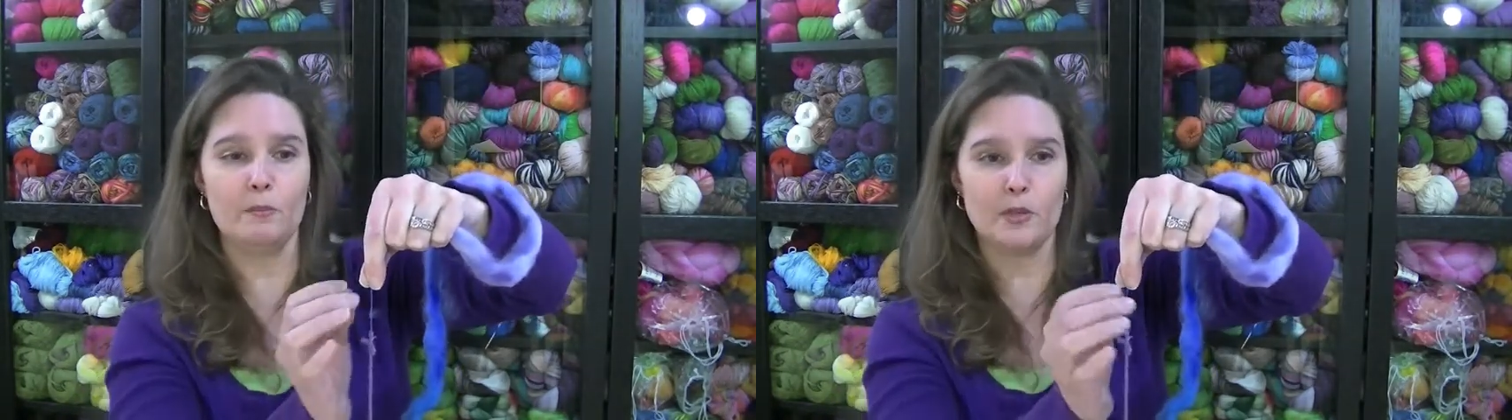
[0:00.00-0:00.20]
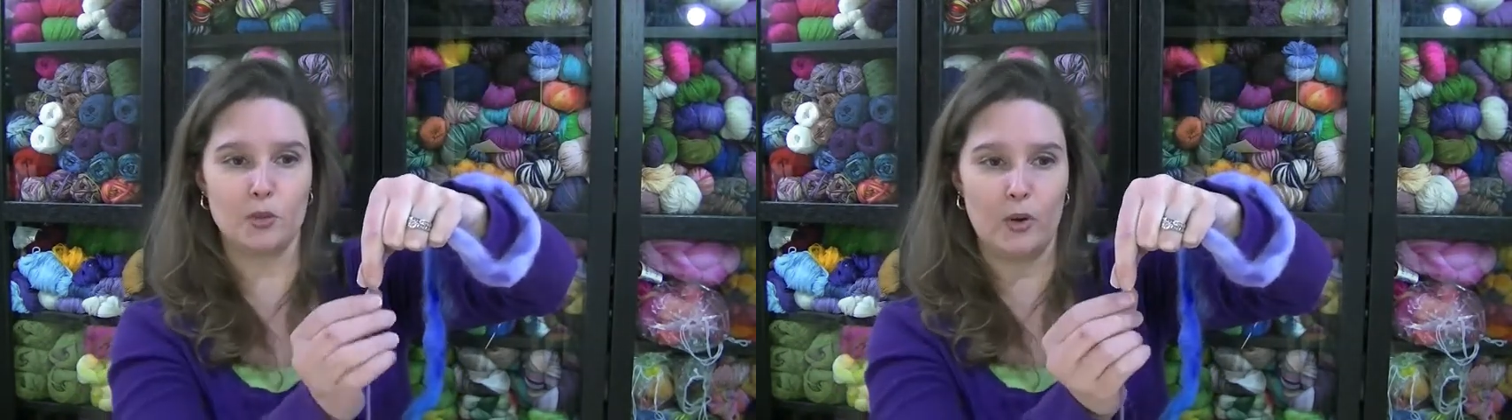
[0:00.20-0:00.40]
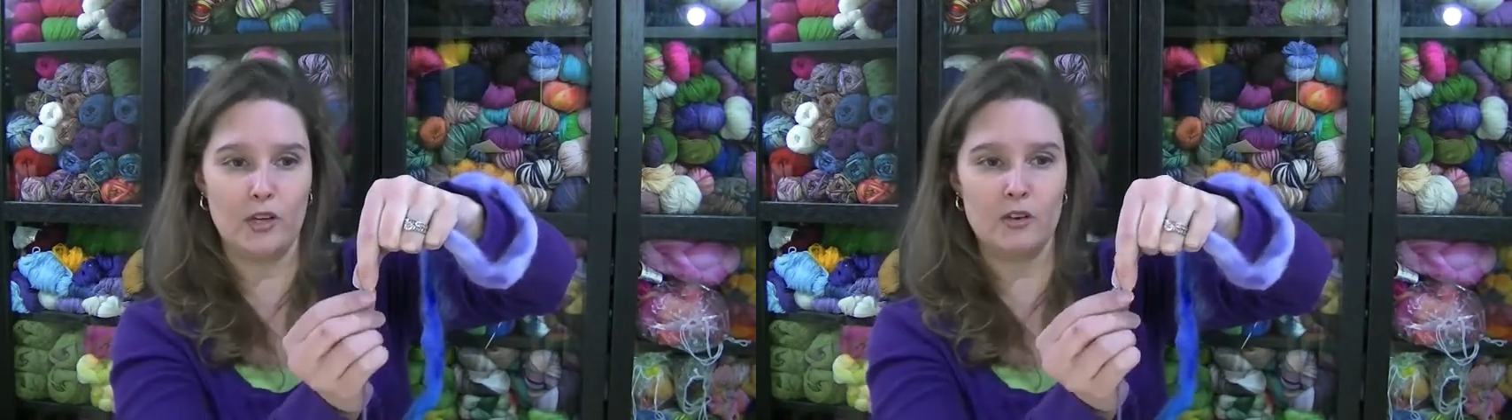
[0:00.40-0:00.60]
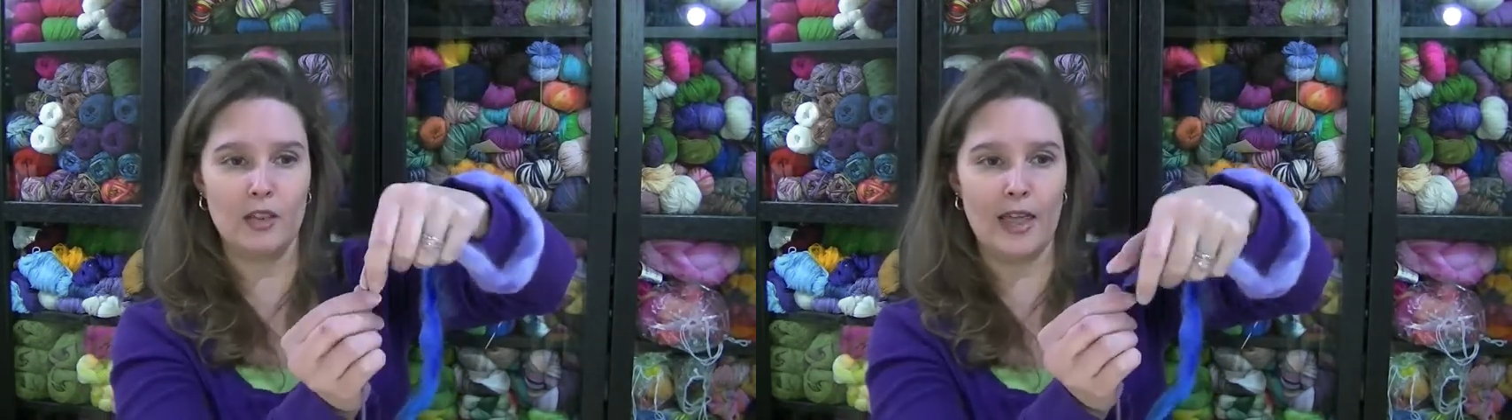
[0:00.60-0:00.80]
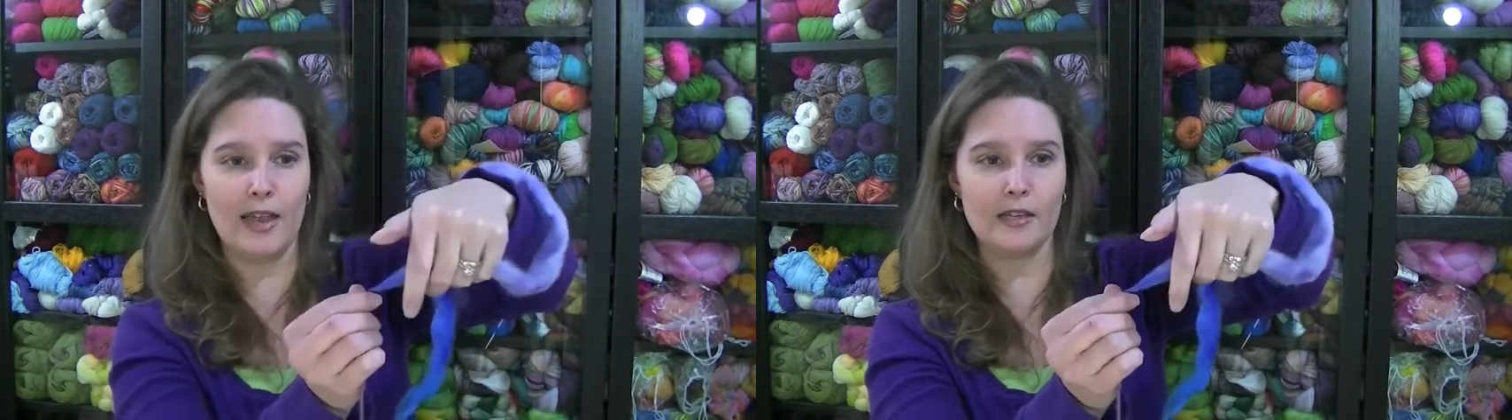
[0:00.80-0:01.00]
between your
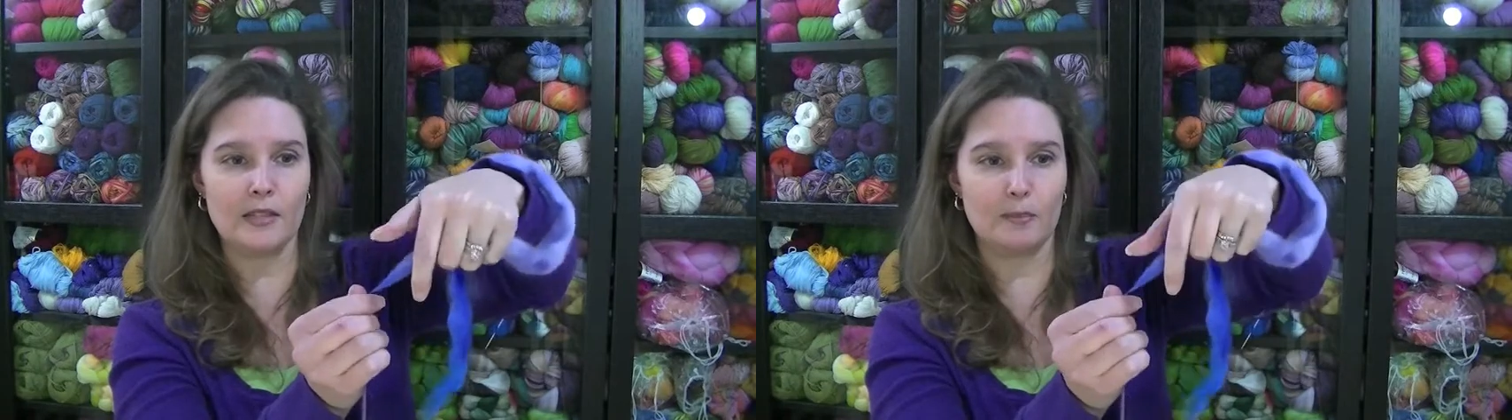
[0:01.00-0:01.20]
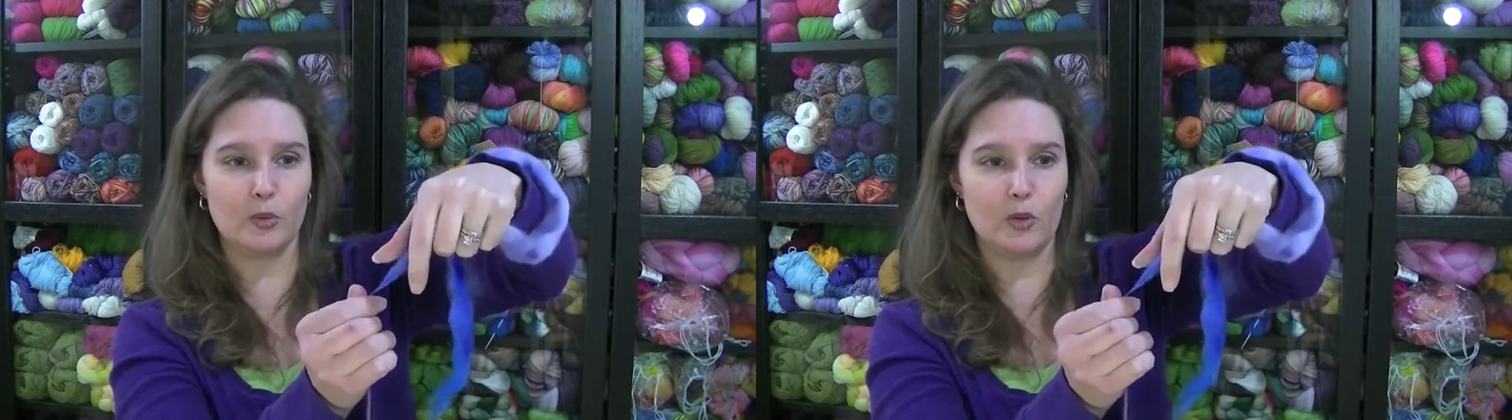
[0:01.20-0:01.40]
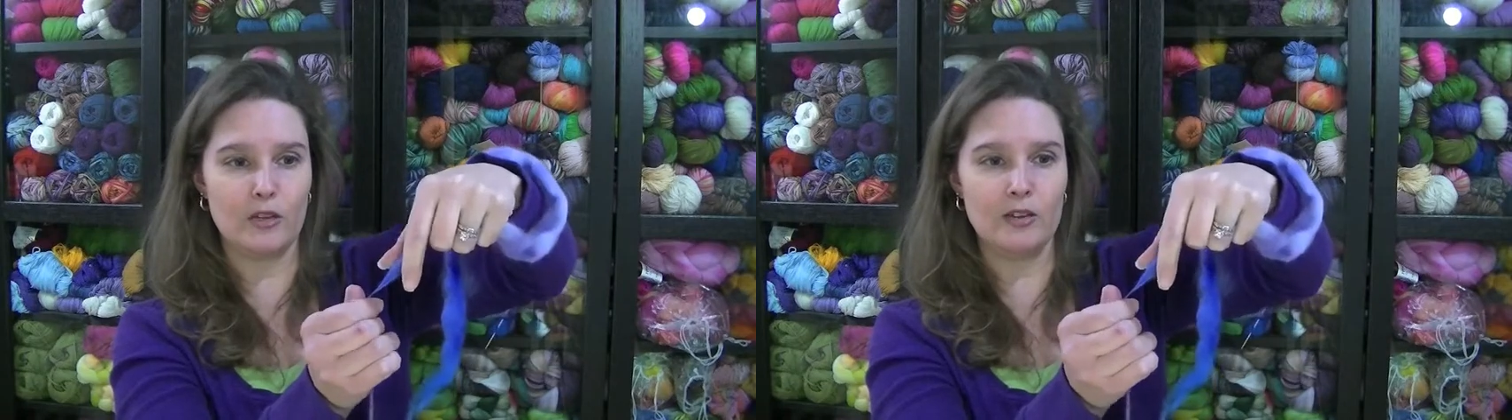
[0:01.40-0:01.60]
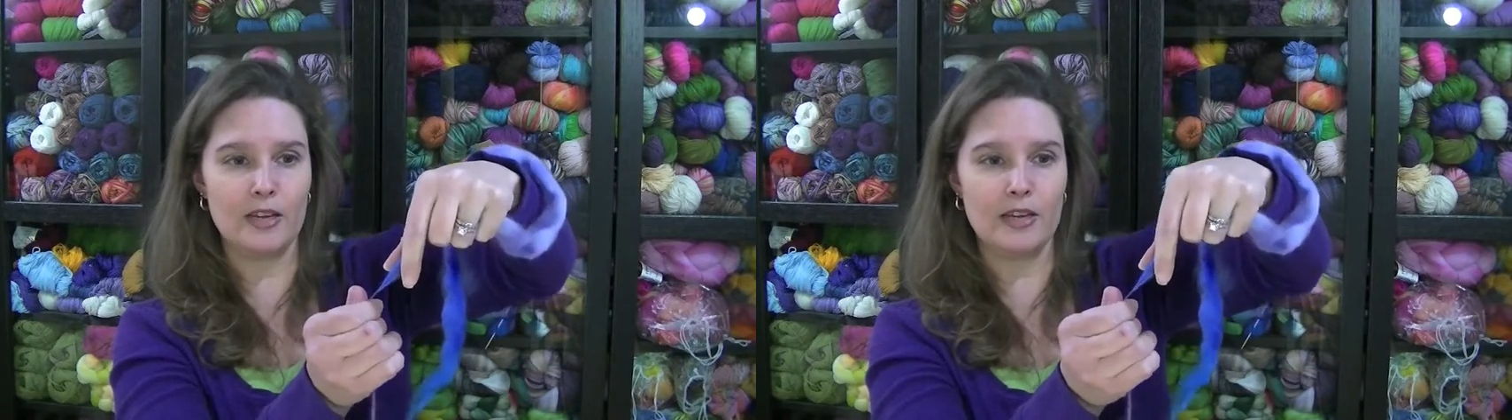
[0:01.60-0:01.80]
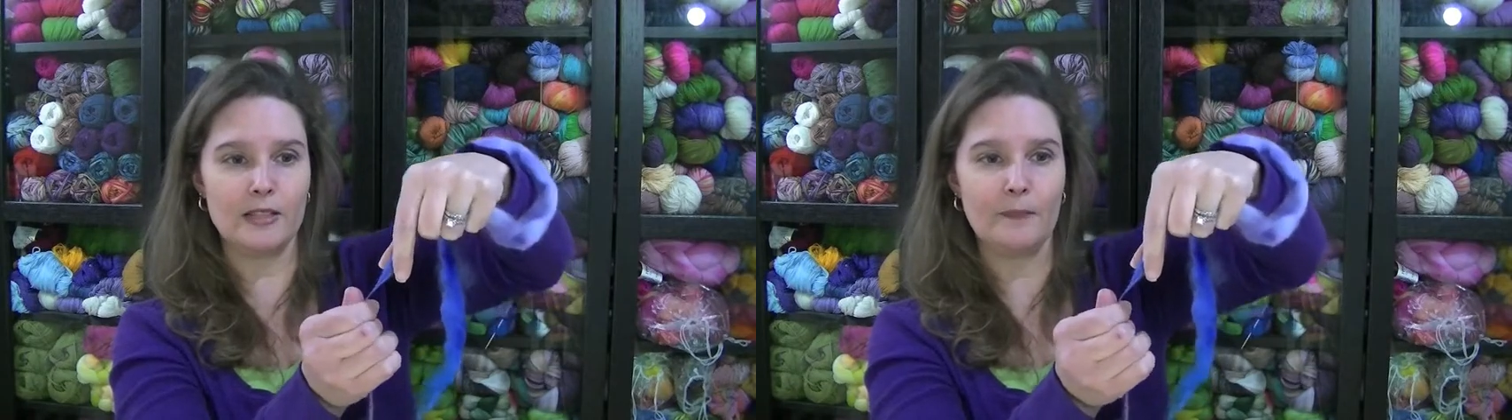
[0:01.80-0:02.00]
legs, between your
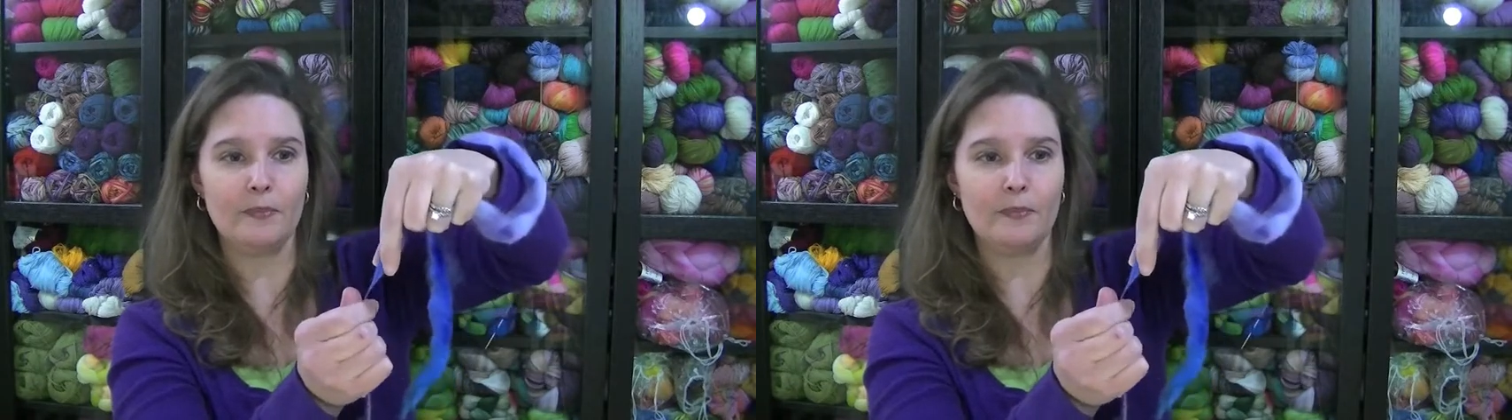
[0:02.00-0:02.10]
knees,